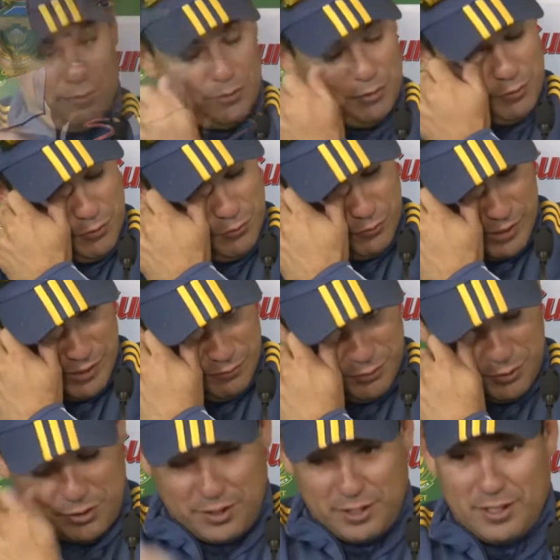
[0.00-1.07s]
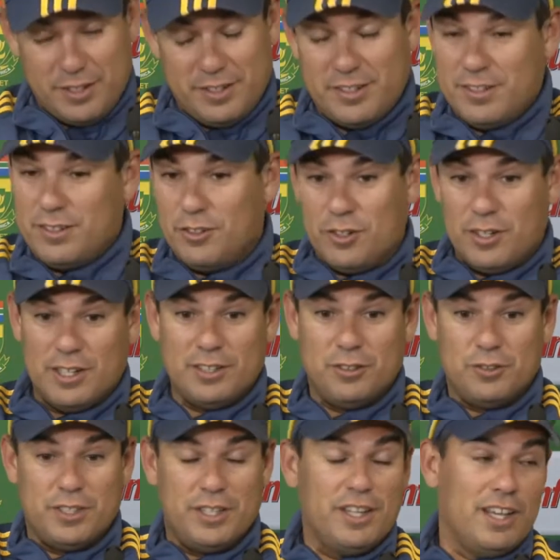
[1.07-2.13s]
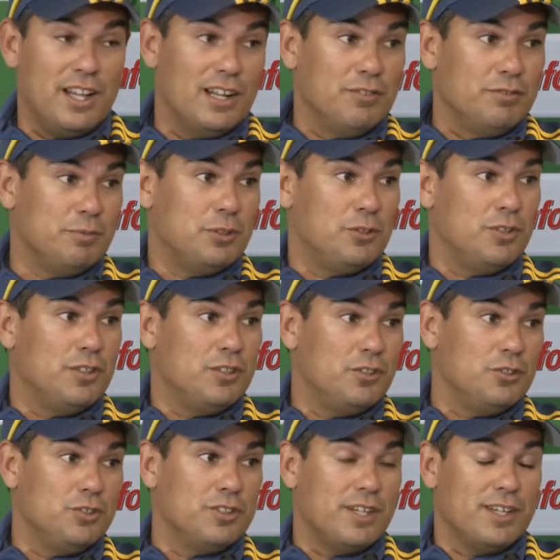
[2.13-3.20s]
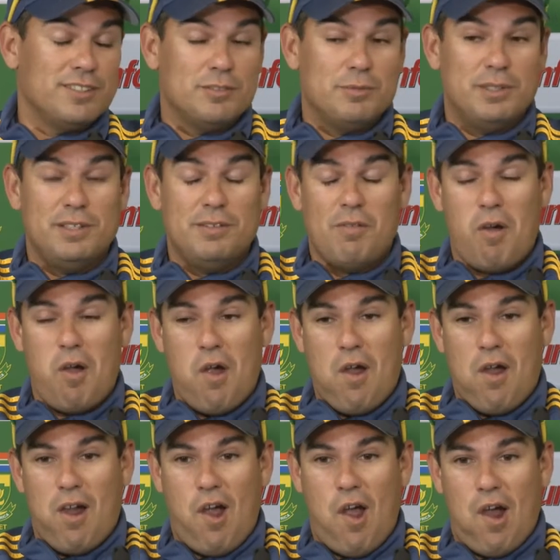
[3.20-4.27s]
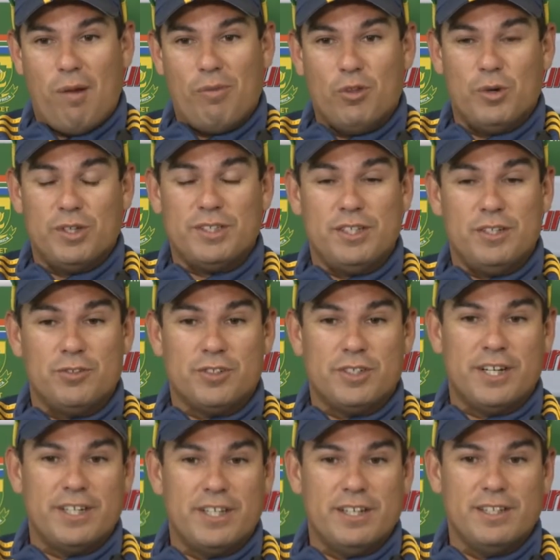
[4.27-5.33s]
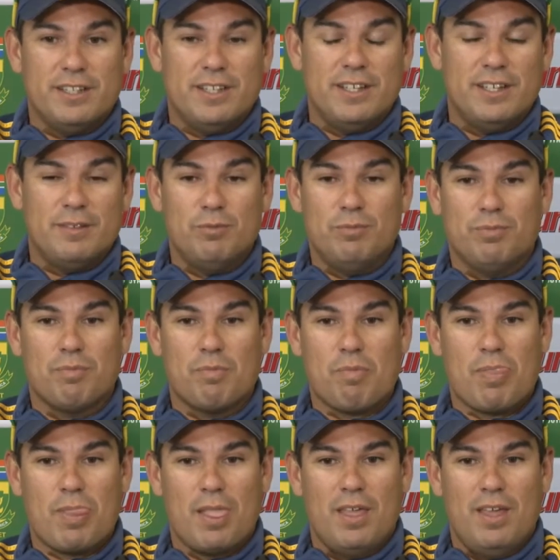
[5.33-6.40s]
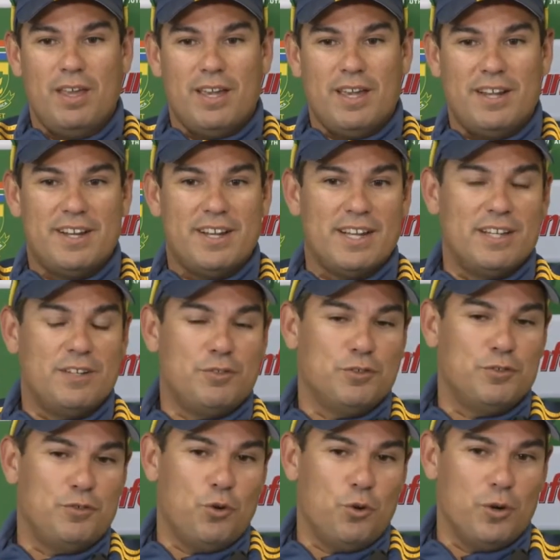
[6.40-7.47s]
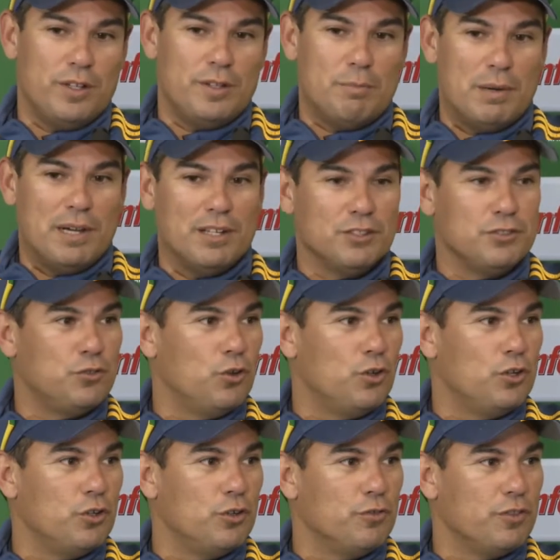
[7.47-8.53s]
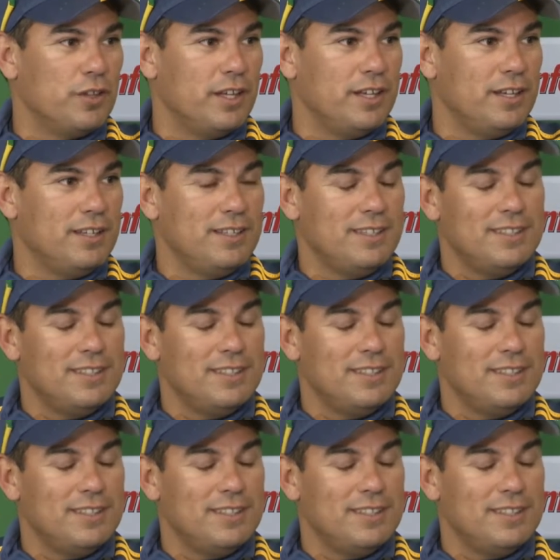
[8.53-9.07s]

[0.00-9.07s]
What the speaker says: At 55 for 3, there didn't look like there was any gulf between the two sides. I mean, the West Indies are right in it there, and at 100 for 4, the bail's fallen off there.